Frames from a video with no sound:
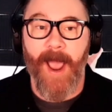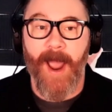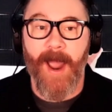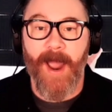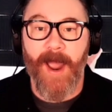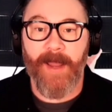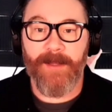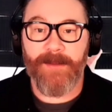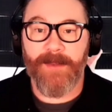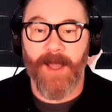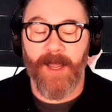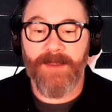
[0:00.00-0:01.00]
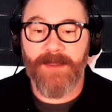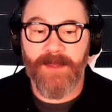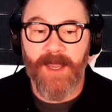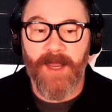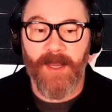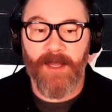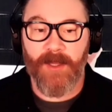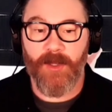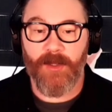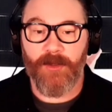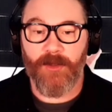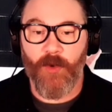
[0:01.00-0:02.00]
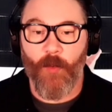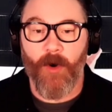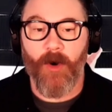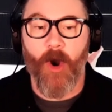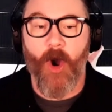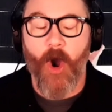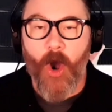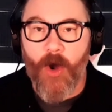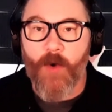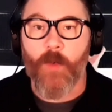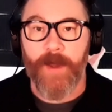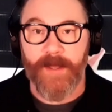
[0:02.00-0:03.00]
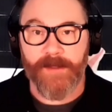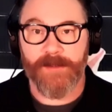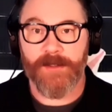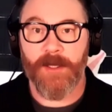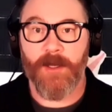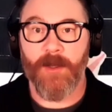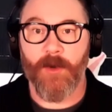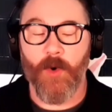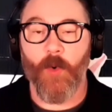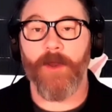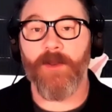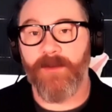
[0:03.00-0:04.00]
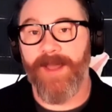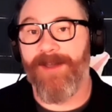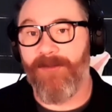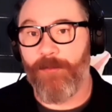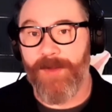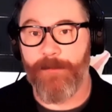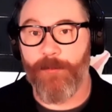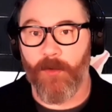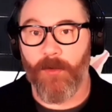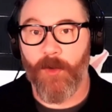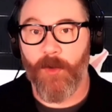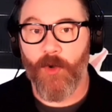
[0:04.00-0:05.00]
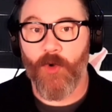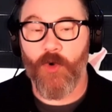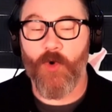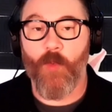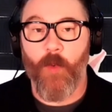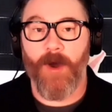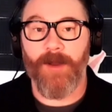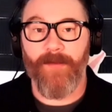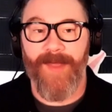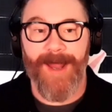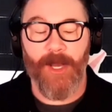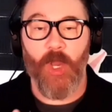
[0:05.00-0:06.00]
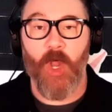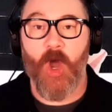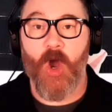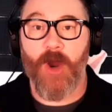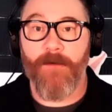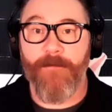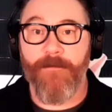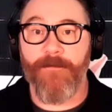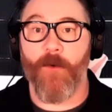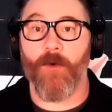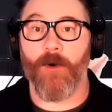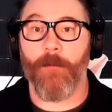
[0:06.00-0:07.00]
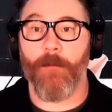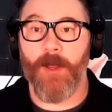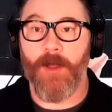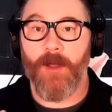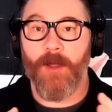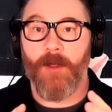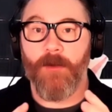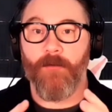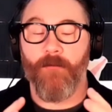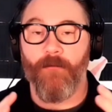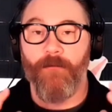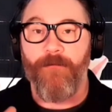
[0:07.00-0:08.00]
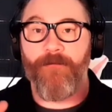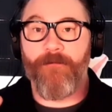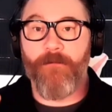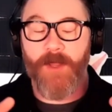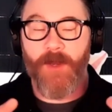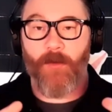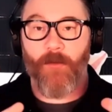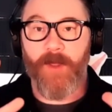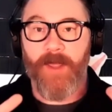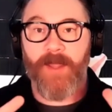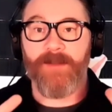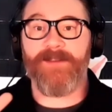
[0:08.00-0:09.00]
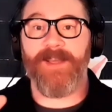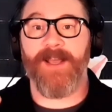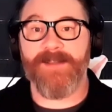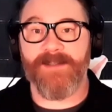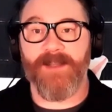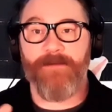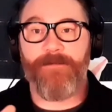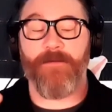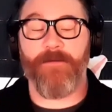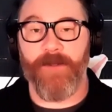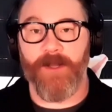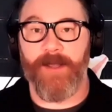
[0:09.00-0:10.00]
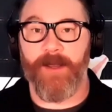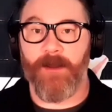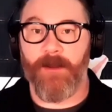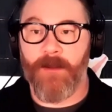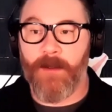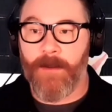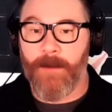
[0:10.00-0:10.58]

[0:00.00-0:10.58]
I I think you are always going to have people who want that long form you know intensely fulfilling